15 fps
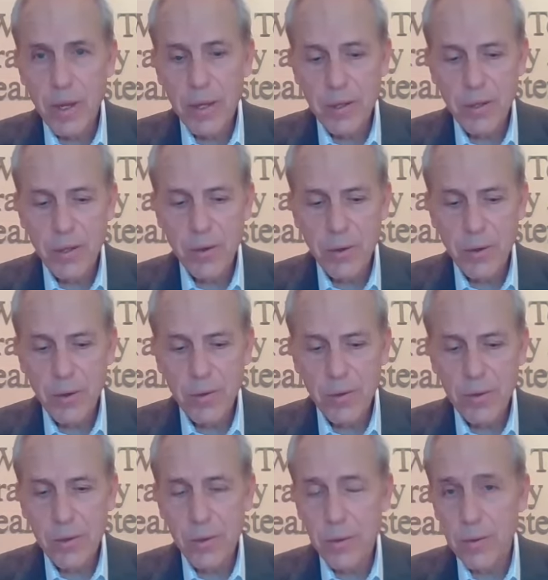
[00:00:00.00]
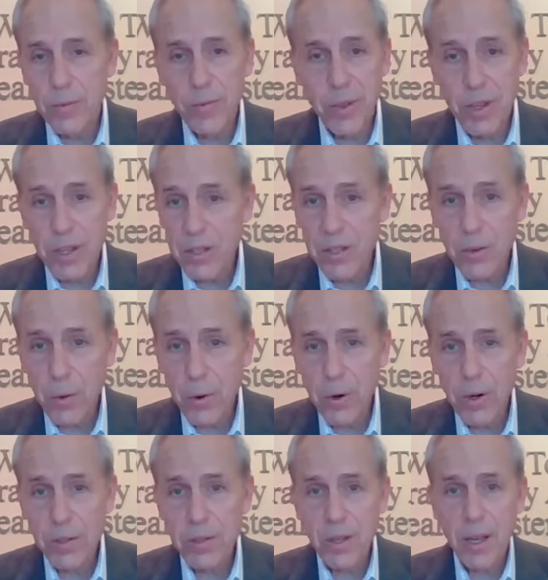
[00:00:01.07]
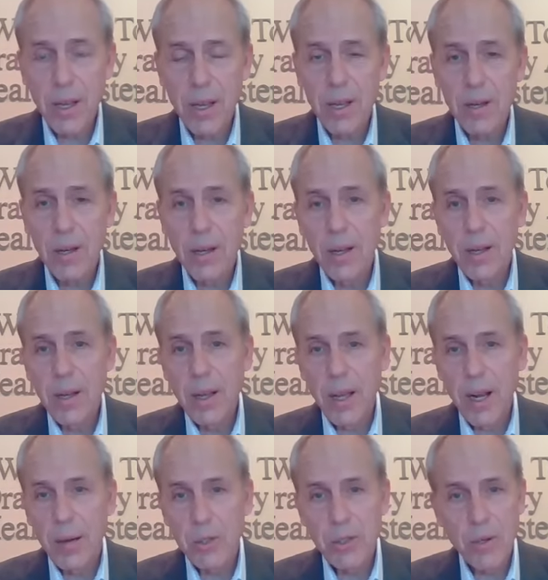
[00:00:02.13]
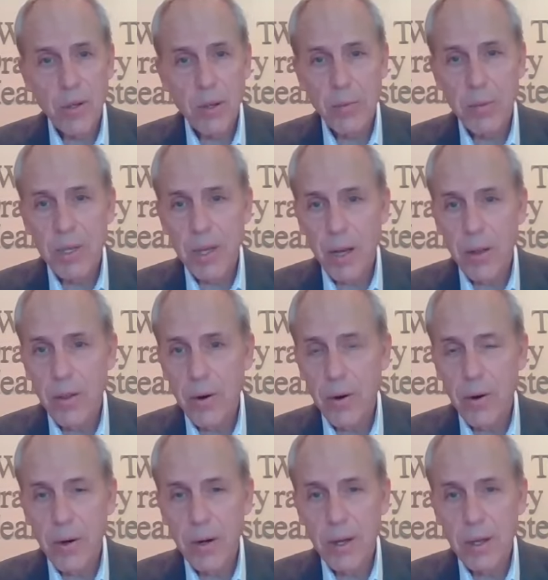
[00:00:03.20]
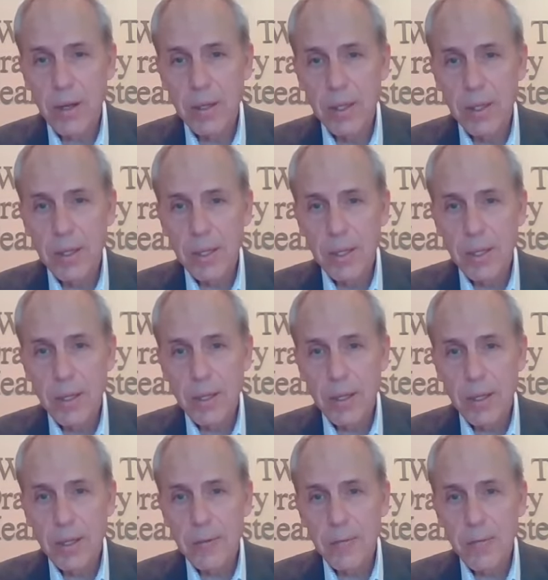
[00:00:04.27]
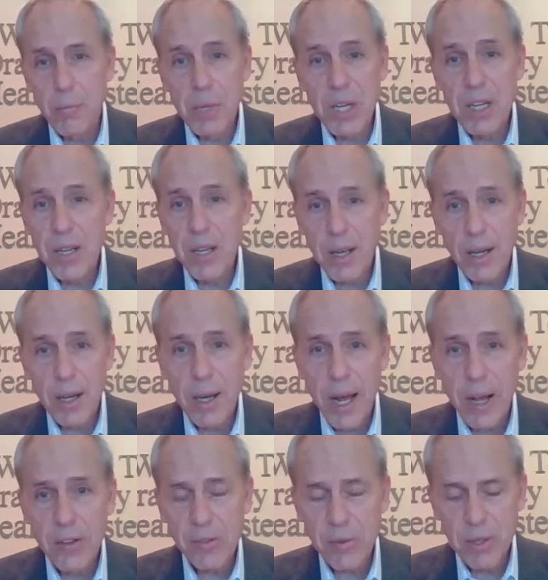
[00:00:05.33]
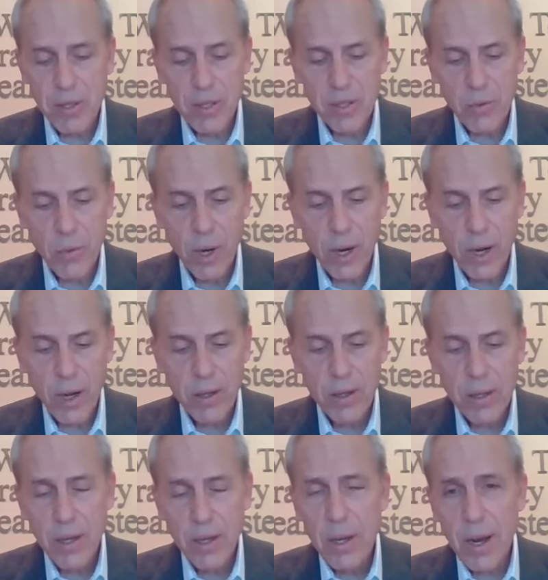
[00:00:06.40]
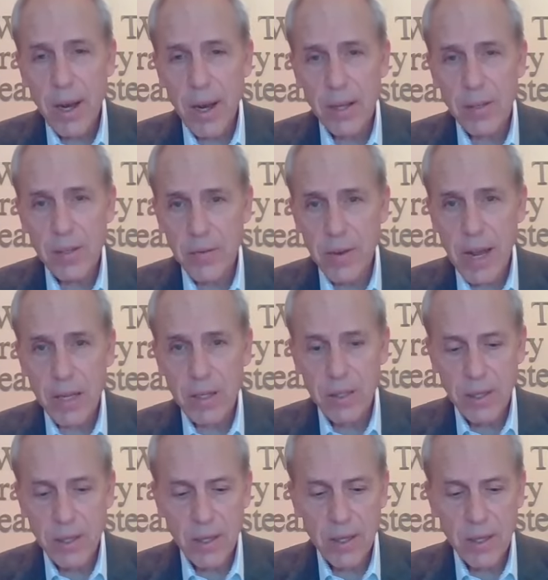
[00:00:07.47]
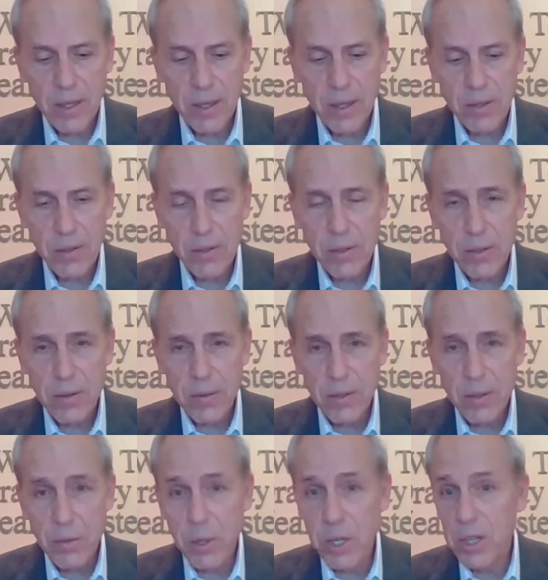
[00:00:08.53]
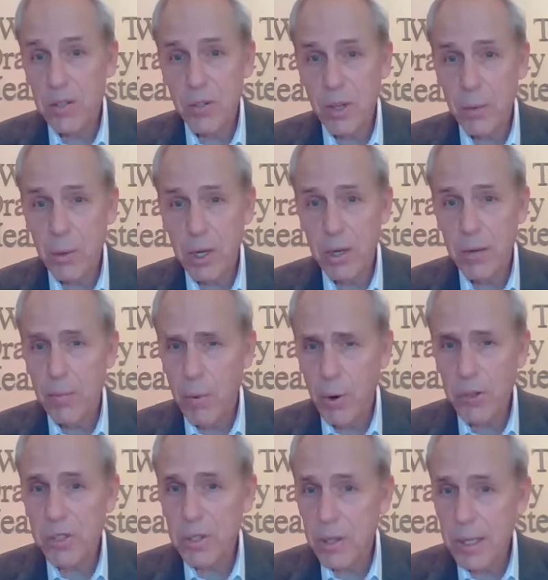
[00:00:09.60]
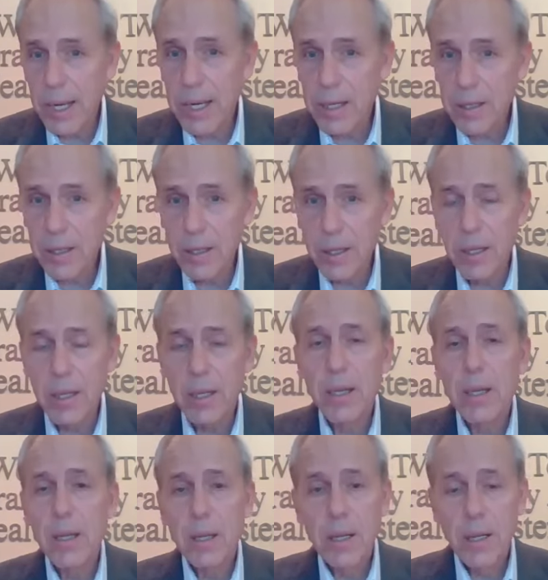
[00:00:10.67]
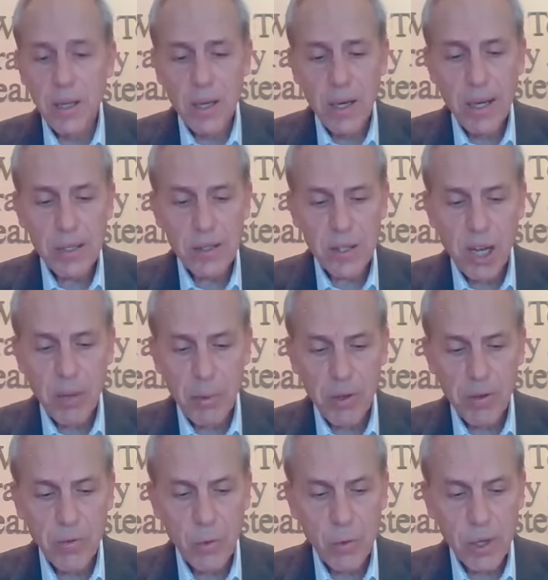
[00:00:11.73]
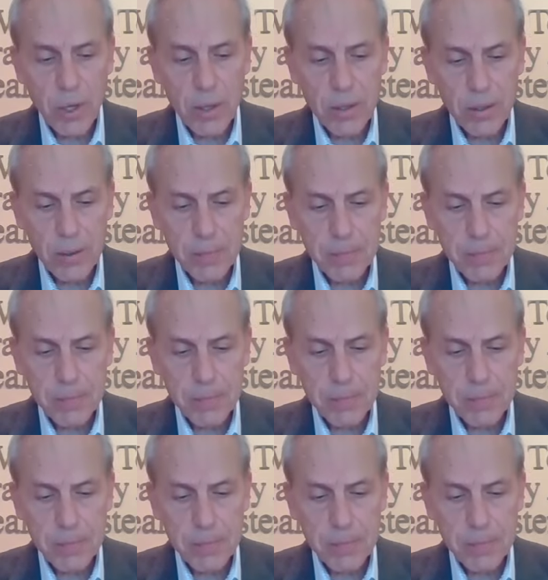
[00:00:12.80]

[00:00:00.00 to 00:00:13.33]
to this source, and I'm sure there'll be other media announcements as well, as the vaccine is to be distributed most likely in the next couple of weeks.